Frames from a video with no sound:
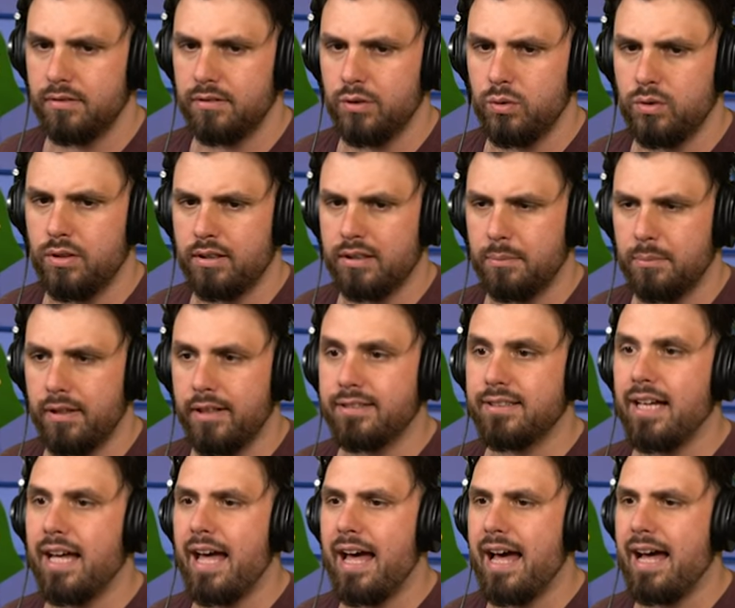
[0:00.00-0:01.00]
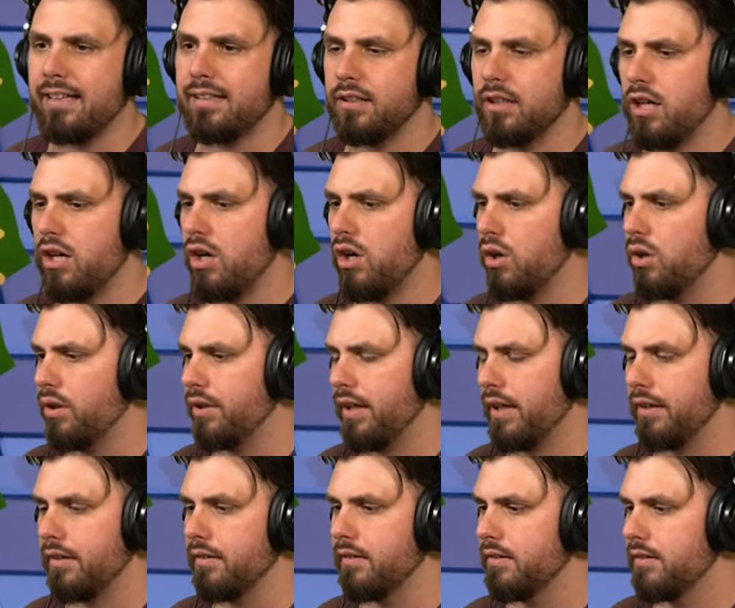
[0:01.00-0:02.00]
New item. It's a hat! Oh, hold
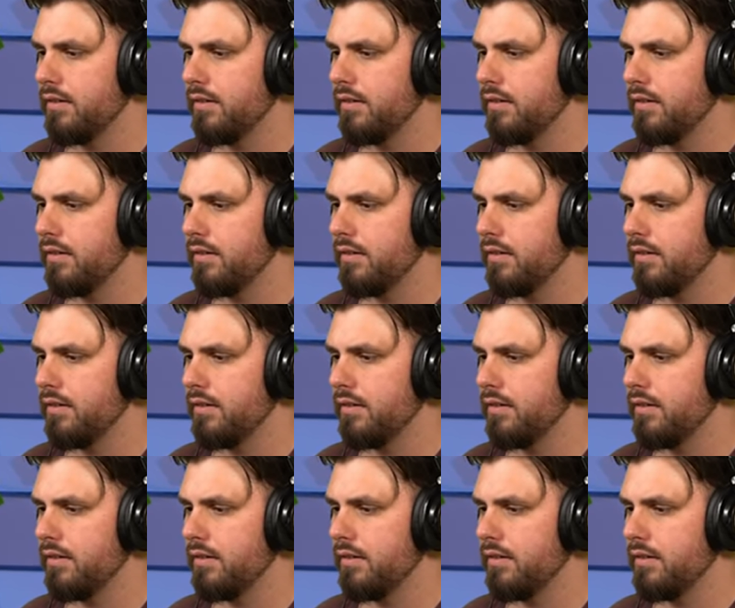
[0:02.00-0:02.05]
on.